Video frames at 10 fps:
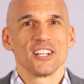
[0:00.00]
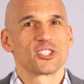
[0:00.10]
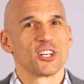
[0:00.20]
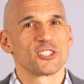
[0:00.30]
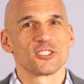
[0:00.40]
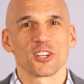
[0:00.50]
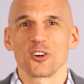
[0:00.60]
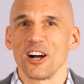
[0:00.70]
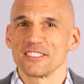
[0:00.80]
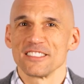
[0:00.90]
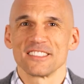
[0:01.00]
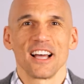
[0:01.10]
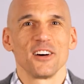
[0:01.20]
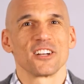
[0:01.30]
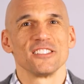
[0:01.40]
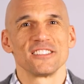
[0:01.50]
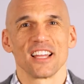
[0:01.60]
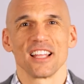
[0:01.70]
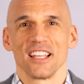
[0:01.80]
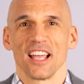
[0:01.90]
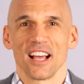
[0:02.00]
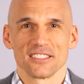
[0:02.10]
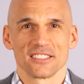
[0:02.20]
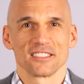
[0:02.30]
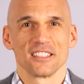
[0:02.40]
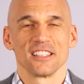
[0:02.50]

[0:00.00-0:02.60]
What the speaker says: Churches across the sound are saying yes.